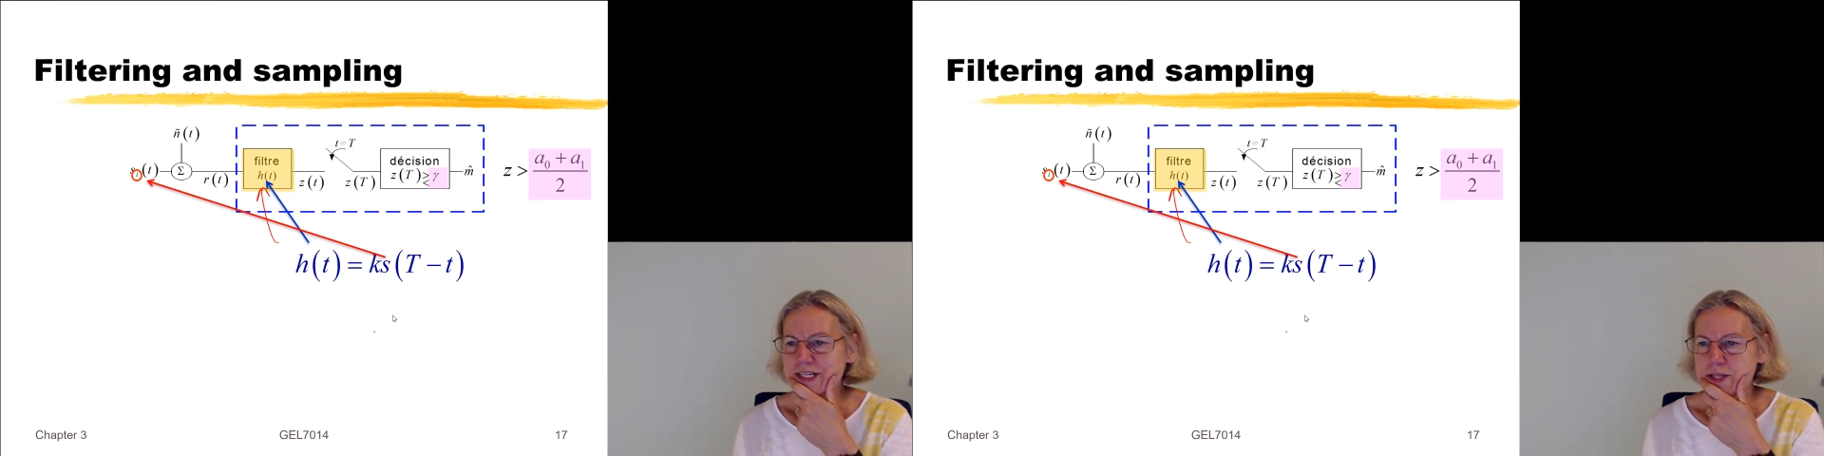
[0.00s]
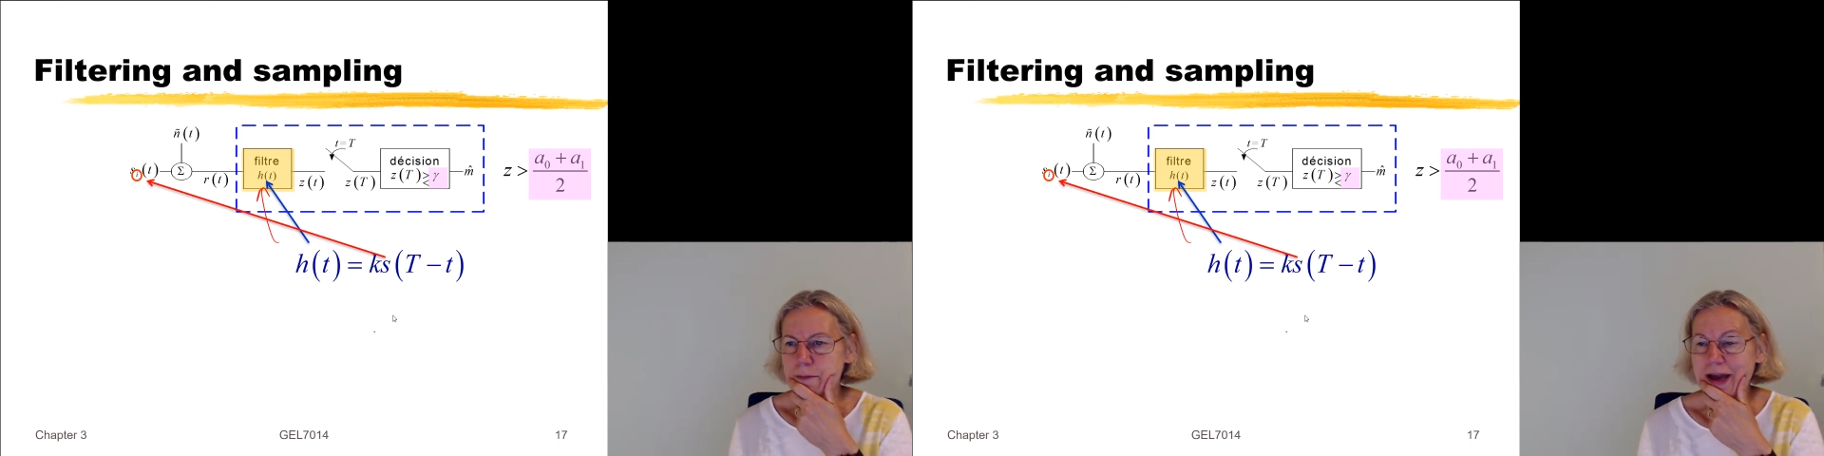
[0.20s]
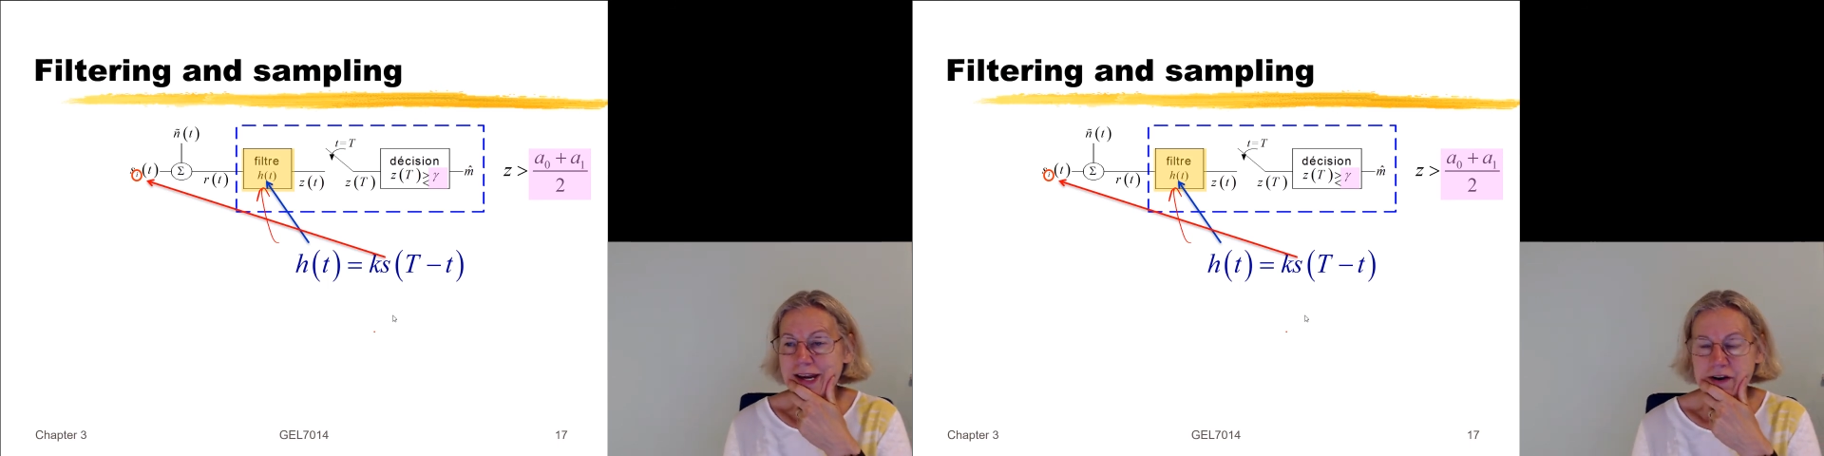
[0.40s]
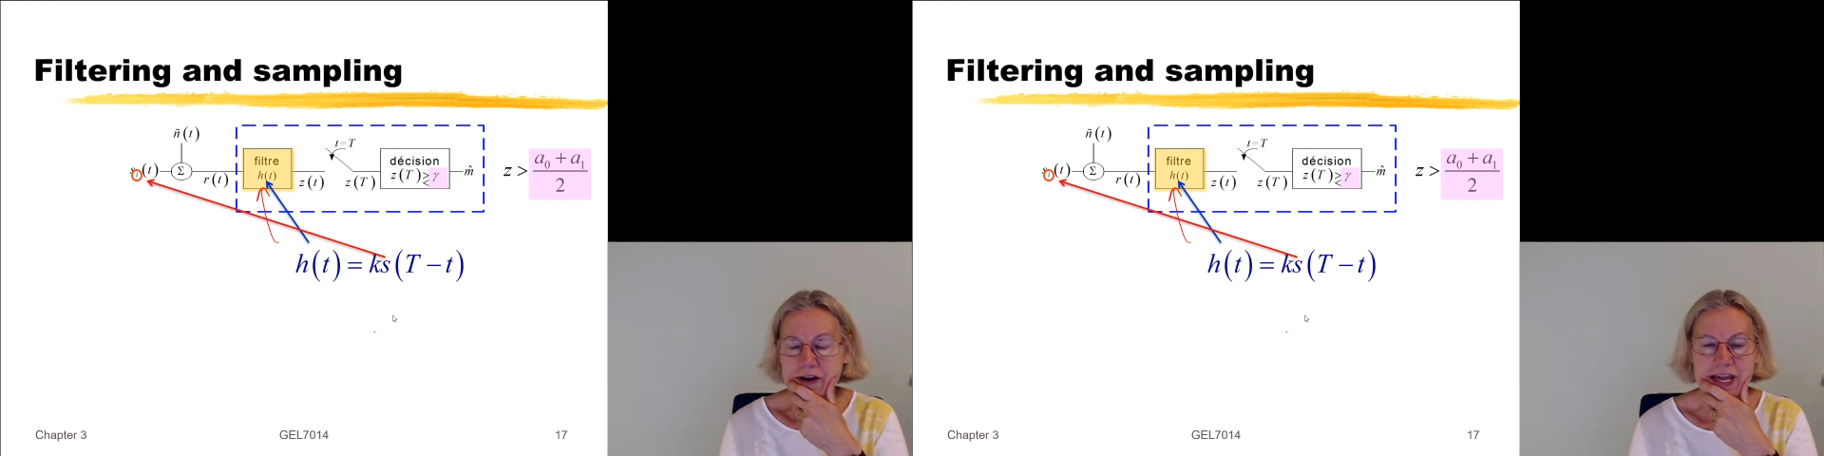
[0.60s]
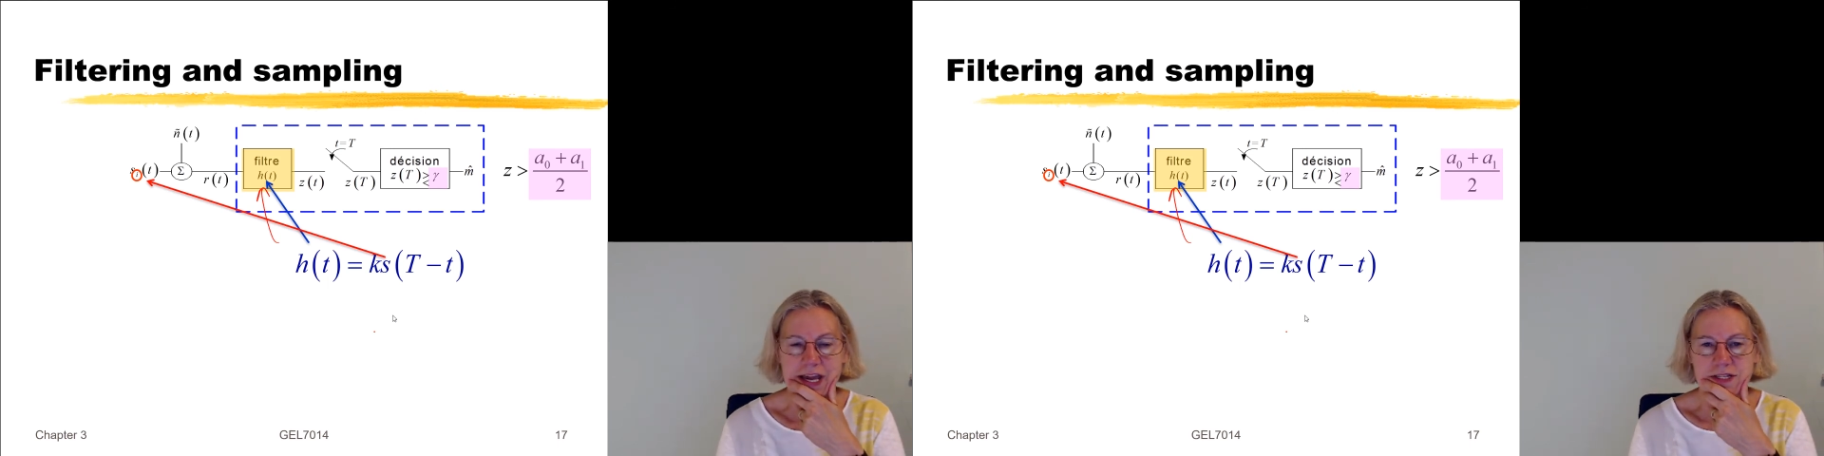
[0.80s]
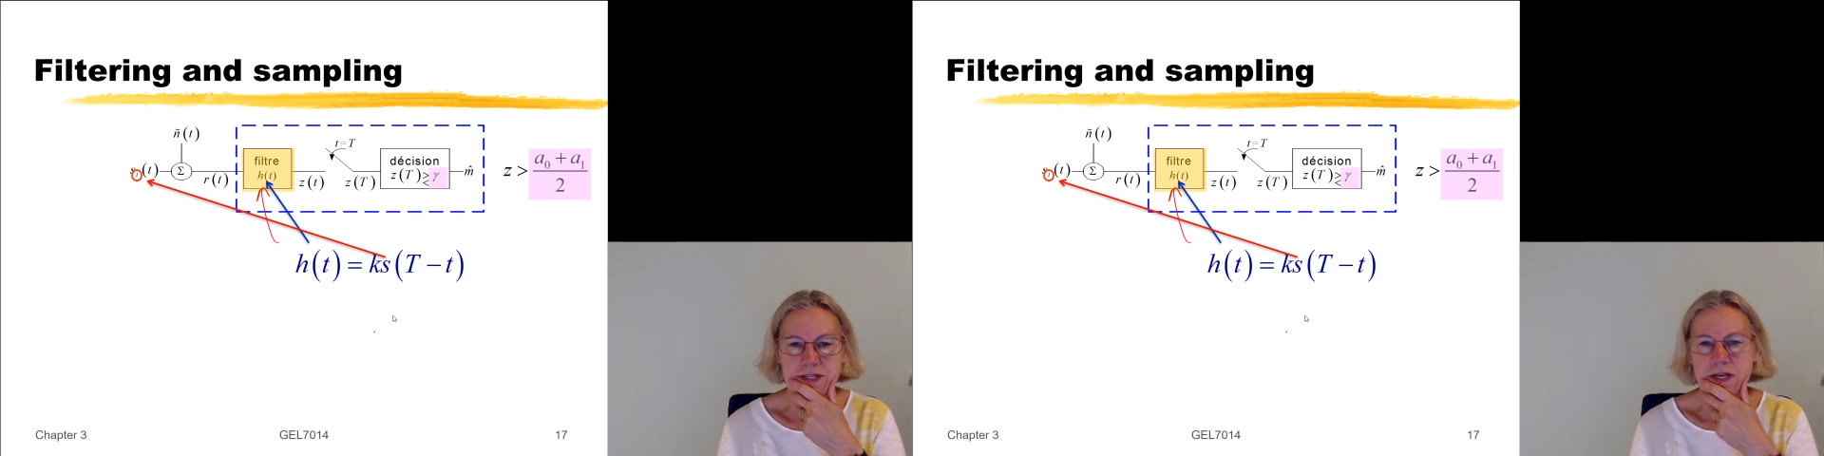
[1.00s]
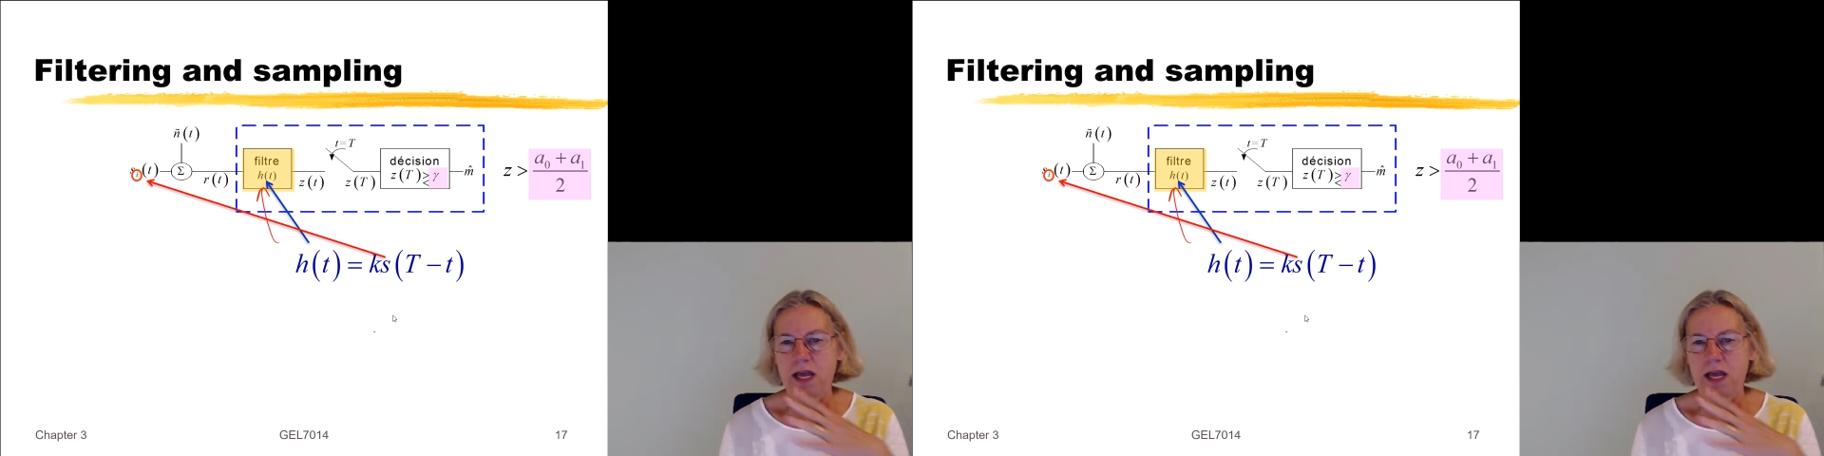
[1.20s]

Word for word: in the binary case.